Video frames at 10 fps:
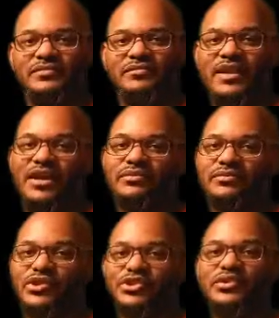Now,
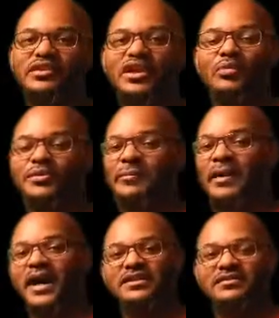the shoe didn't come with a
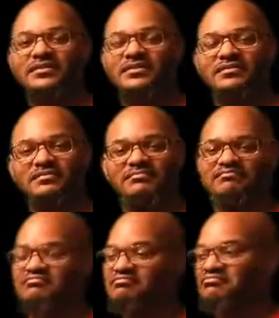box.
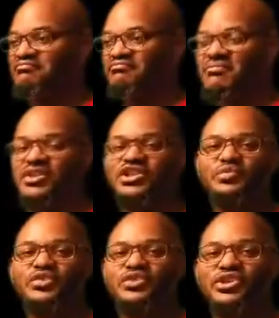It just
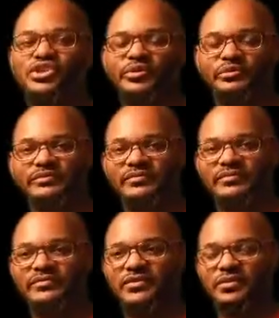was the shoe.
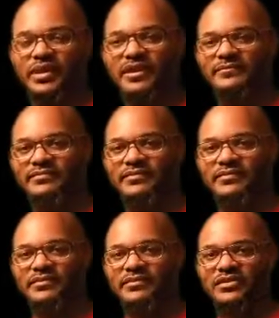Okay?
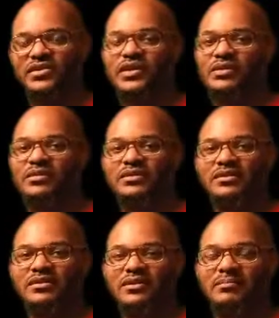So,
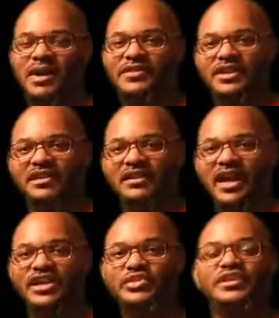my thing,
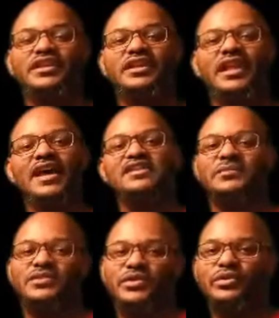as you've seen in the last
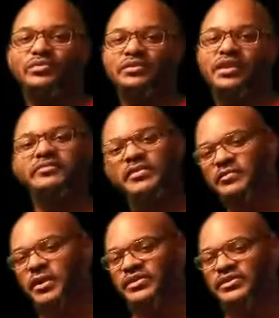episode in
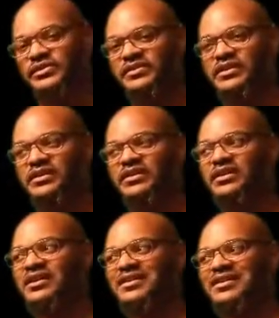Mythbusters,
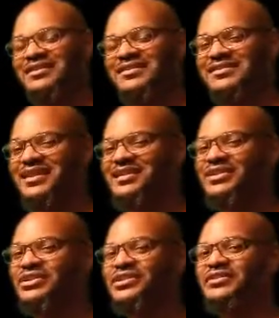selling
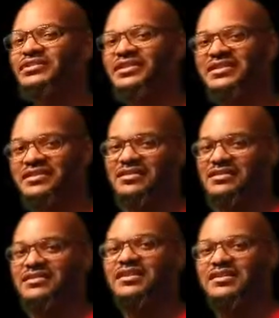early
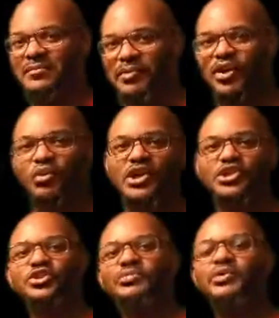releases is a bit
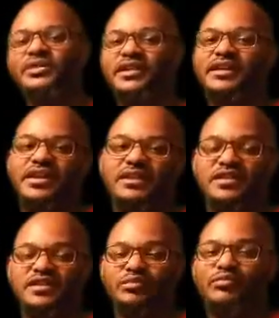questionable, and again,
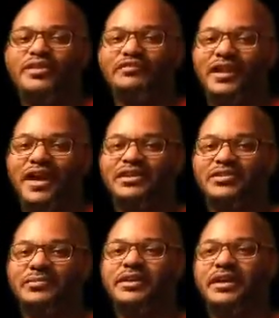some red flags
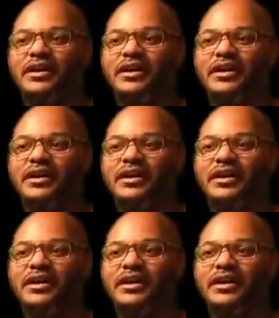should be